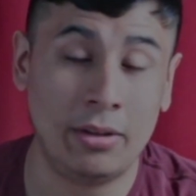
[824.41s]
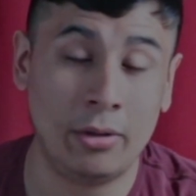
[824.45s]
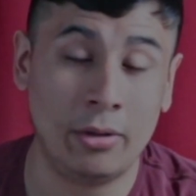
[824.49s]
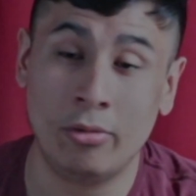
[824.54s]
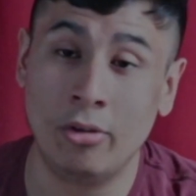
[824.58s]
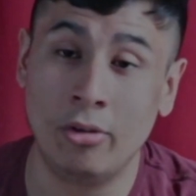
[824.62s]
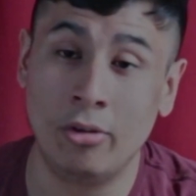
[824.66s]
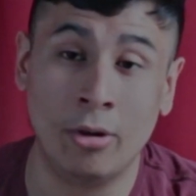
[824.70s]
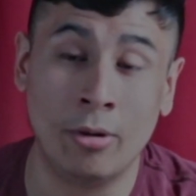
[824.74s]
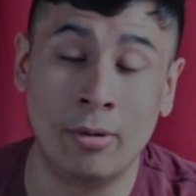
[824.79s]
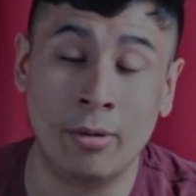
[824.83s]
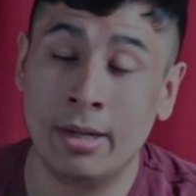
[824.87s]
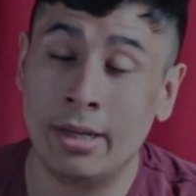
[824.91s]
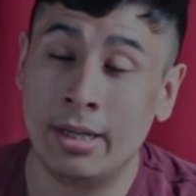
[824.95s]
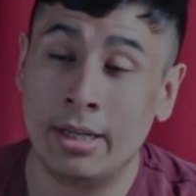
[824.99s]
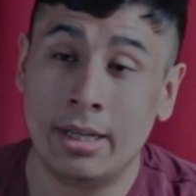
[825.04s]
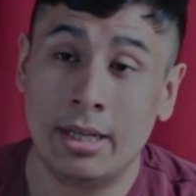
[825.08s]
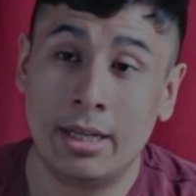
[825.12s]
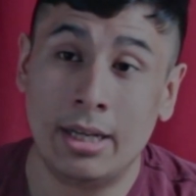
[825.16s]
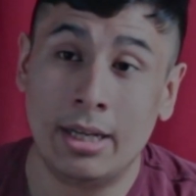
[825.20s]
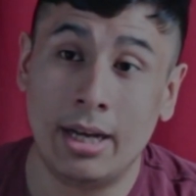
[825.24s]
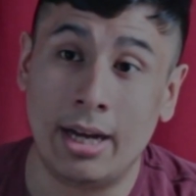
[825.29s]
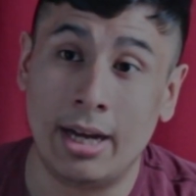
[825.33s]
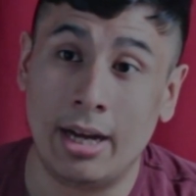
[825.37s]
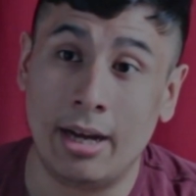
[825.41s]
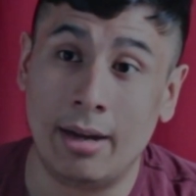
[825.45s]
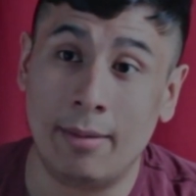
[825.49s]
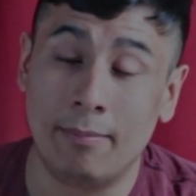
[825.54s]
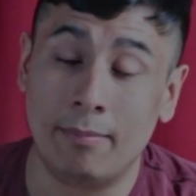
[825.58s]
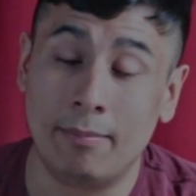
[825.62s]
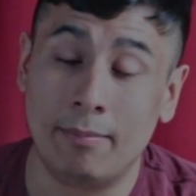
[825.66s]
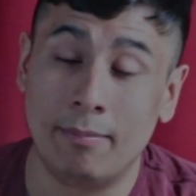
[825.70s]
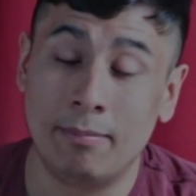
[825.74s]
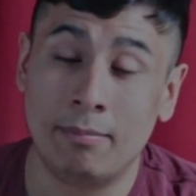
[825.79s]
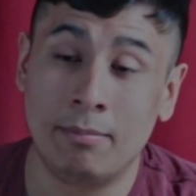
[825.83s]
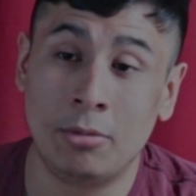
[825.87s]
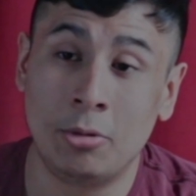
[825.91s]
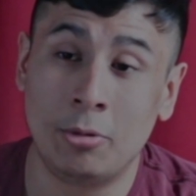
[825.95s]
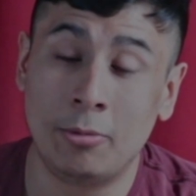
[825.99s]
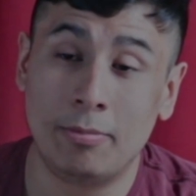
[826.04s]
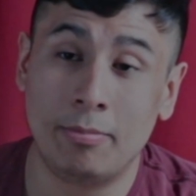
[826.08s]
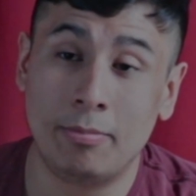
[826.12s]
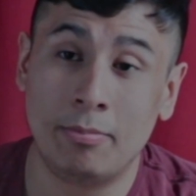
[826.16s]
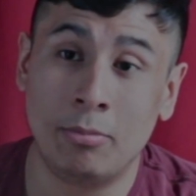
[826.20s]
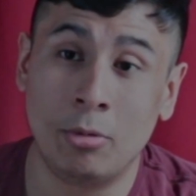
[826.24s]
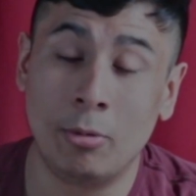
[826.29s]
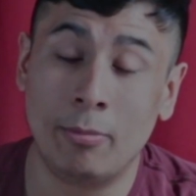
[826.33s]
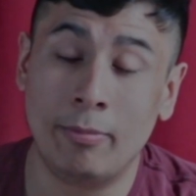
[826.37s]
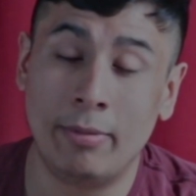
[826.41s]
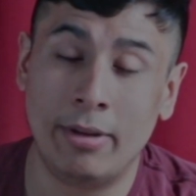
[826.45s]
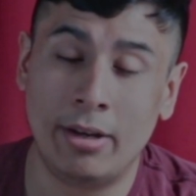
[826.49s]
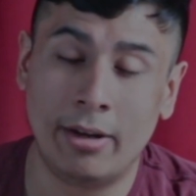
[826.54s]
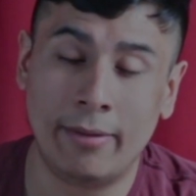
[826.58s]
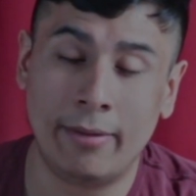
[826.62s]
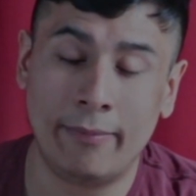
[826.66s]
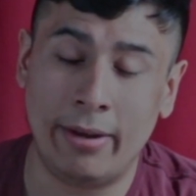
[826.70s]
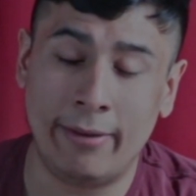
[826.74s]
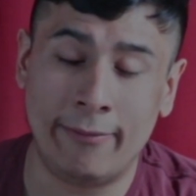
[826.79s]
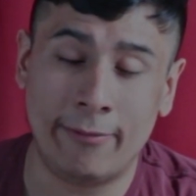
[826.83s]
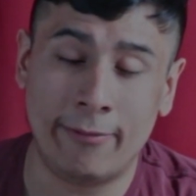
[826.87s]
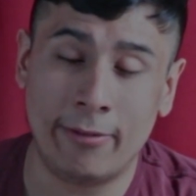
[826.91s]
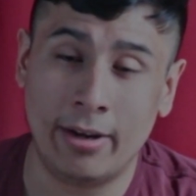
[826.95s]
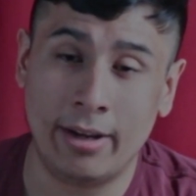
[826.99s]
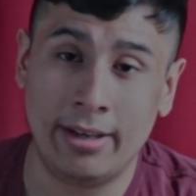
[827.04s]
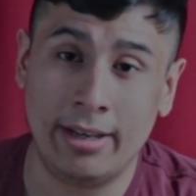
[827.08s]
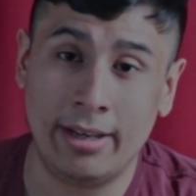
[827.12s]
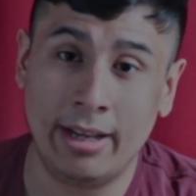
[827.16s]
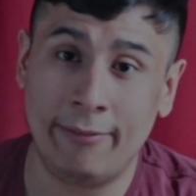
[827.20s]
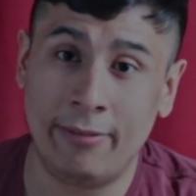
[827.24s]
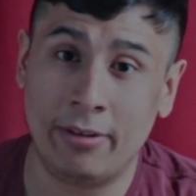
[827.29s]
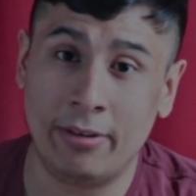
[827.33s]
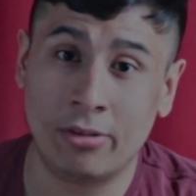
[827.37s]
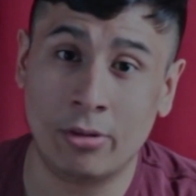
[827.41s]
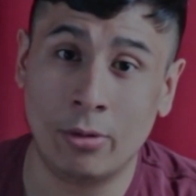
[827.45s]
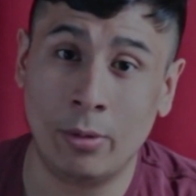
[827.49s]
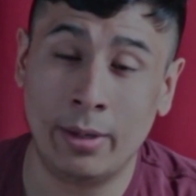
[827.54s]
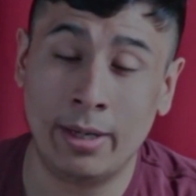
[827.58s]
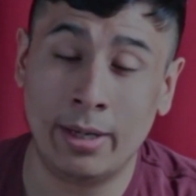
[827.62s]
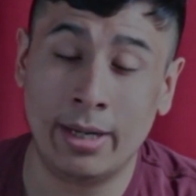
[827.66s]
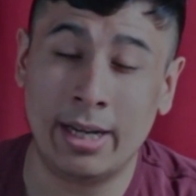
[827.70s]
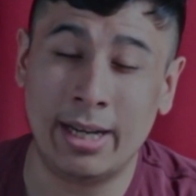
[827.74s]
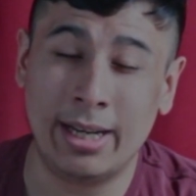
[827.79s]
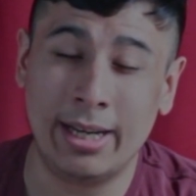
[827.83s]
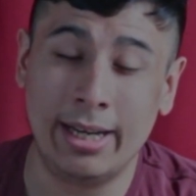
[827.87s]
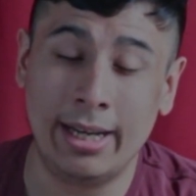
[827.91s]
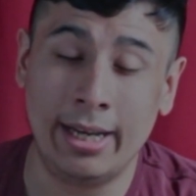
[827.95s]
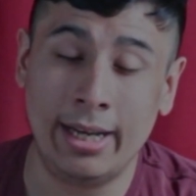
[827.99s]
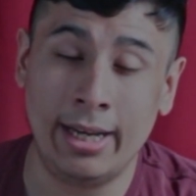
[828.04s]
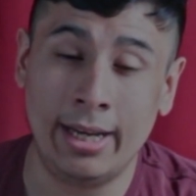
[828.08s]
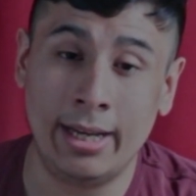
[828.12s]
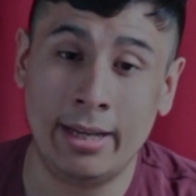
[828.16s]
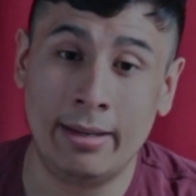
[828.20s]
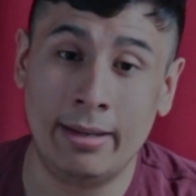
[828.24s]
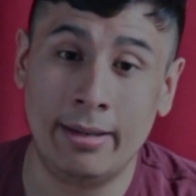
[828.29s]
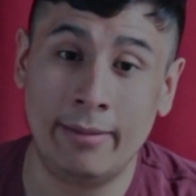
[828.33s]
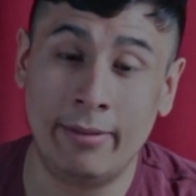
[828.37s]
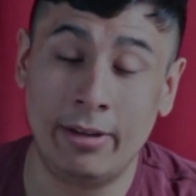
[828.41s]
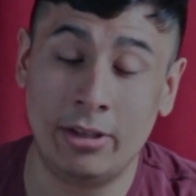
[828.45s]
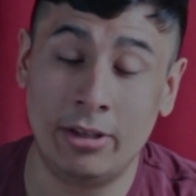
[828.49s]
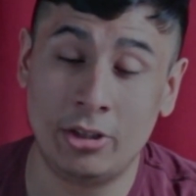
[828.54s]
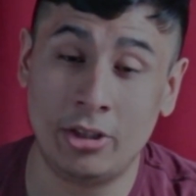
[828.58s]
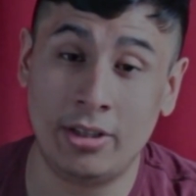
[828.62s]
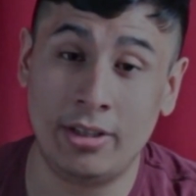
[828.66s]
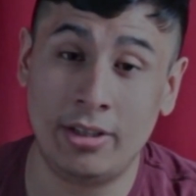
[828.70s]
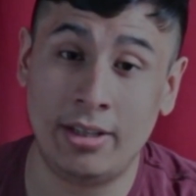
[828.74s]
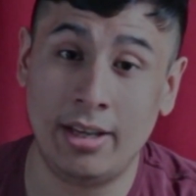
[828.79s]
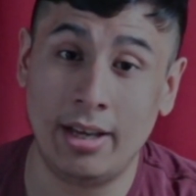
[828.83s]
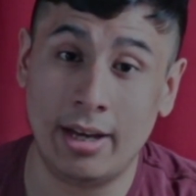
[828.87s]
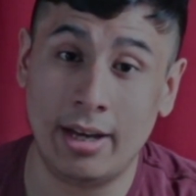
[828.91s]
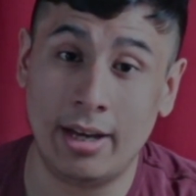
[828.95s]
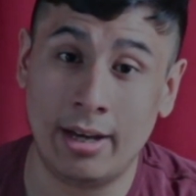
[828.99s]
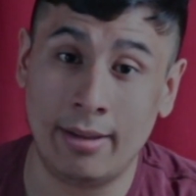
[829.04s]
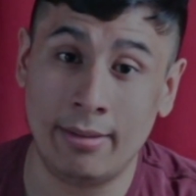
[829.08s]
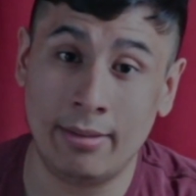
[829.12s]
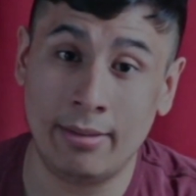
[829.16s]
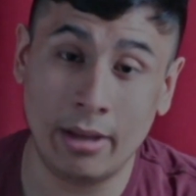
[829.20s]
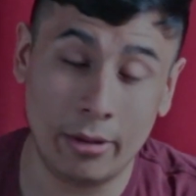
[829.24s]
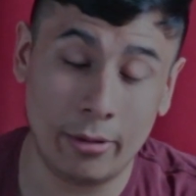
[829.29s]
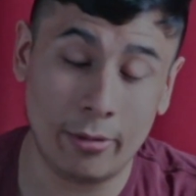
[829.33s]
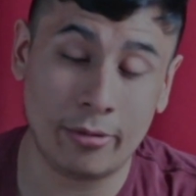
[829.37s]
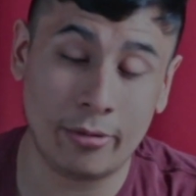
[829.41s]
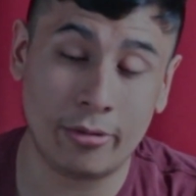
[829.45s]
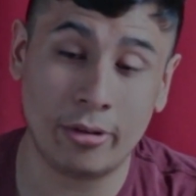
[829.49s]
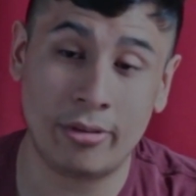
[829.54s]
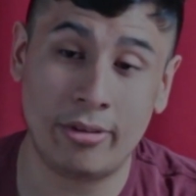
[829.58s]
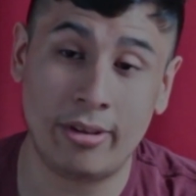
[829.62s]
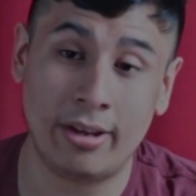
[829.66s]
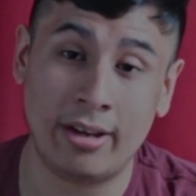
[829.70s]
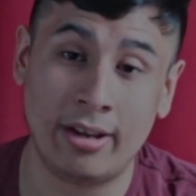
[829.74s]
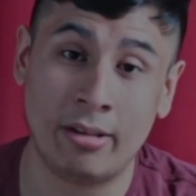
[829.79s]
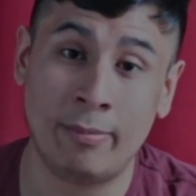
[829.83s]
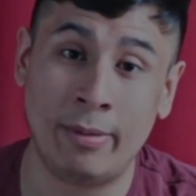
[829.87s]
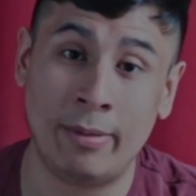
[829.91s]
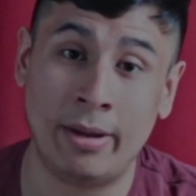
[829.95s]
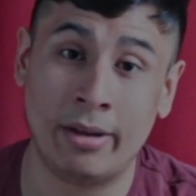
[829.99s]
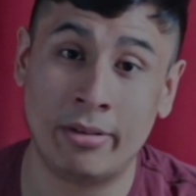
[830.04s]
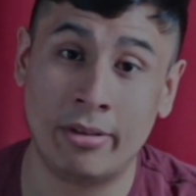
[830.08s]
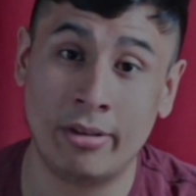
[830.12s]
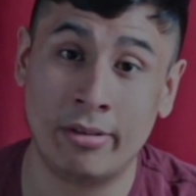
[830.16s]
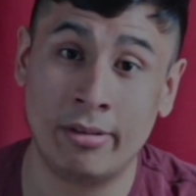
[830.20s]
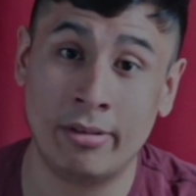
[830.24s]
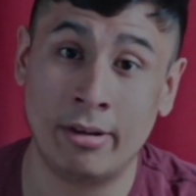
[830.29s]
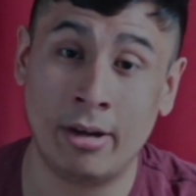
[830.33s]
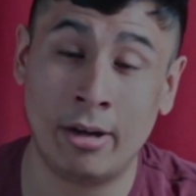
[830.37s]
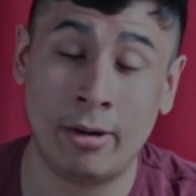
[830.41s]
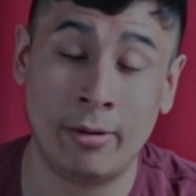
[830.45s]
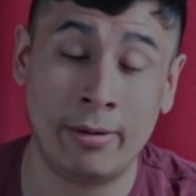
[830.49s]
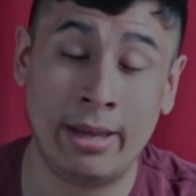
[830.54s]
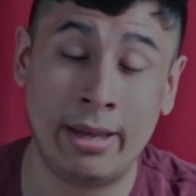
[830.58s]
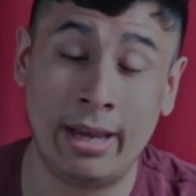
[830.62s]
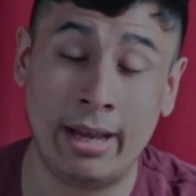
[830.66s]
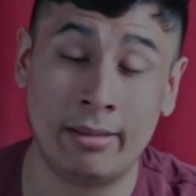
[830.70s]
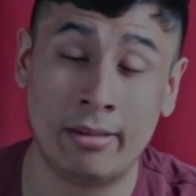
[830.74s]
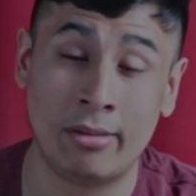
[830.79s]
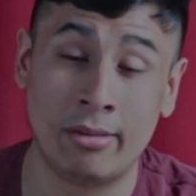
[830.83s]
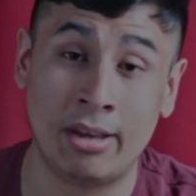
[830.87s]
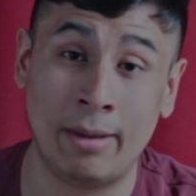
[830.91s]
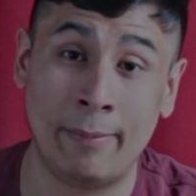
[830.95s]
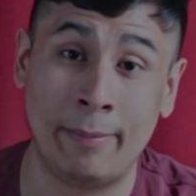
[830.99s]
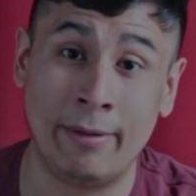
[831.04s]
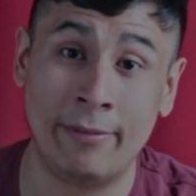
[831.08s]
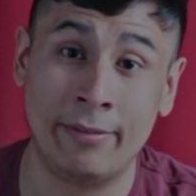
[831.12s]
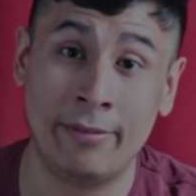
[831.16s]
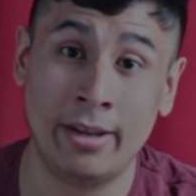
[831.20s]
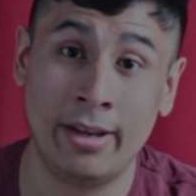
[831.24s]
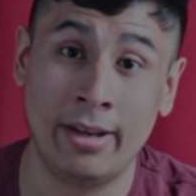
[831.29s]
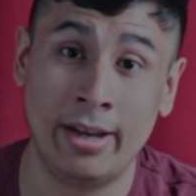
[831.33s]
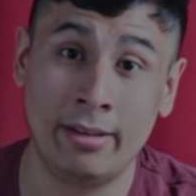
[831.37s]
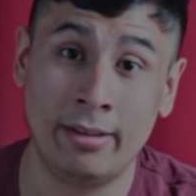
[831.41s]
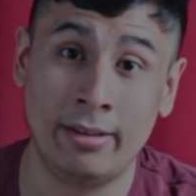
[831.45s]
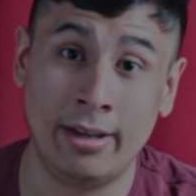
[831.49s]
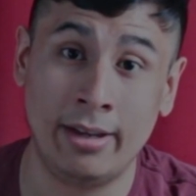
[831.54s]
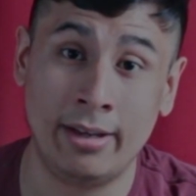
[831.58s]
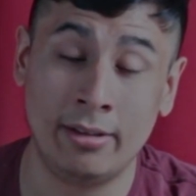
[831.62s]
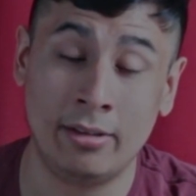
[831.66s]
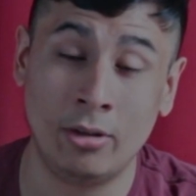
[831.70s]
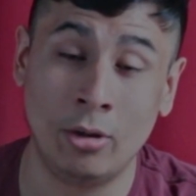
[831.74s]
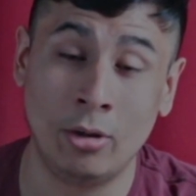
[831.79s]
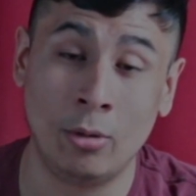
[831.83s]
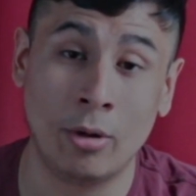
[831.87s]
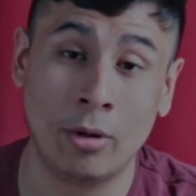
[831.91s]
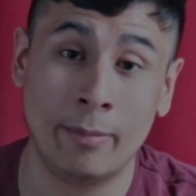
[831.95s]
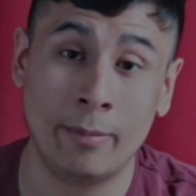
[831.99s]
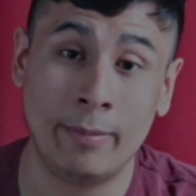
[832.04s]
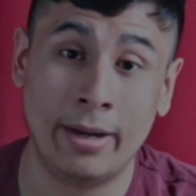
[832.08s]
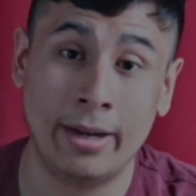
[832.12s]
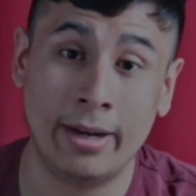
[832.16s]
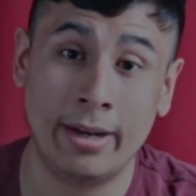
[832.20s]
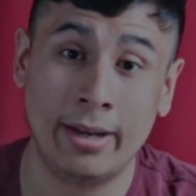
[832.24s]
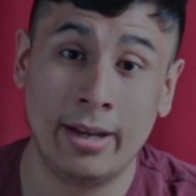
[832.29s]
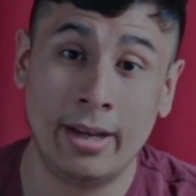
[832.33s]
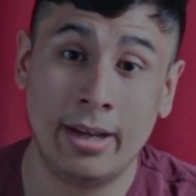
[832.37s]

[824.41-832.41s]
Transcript: There's no movement on that front. Nothing's going on. And eventually, another associate comes back and says, oh, he had to step out for the day. Like, don't worry about it.